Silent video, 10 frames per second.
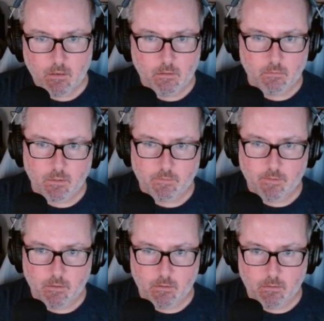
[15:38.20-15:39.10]
One of
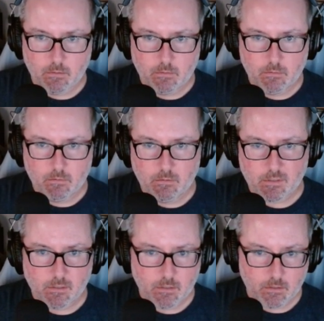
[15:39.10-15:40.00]

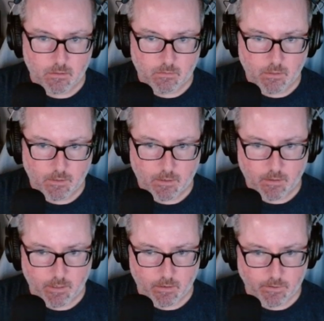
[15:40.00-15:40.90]
those, no, nothing
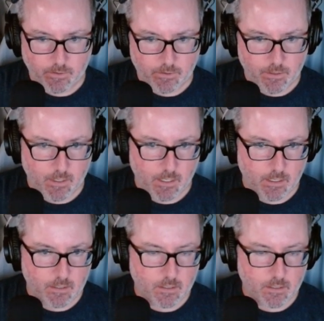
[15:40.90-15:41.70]
there just yet